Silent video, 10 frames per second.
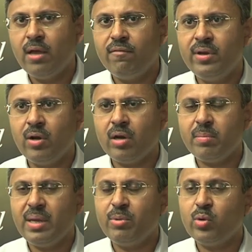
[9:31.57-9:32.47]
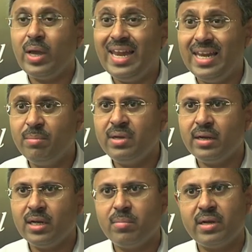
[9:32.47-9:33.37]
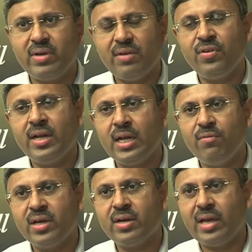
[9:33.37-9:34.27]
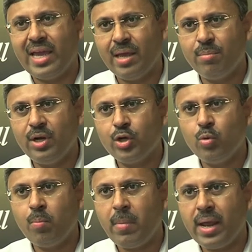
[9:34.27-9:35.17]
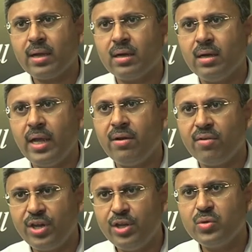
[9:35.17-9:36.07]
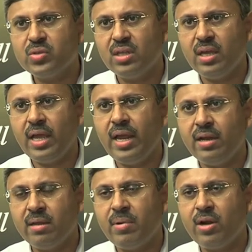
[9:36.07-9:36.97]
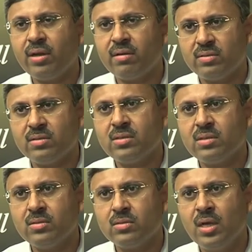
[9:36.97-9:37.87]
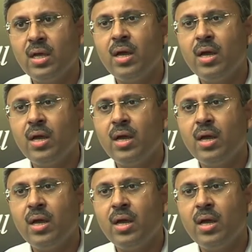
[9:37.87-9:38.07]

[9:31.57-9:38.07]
We not be able to eliminate it but definitely we could able to make and reduce the antibiotic resistance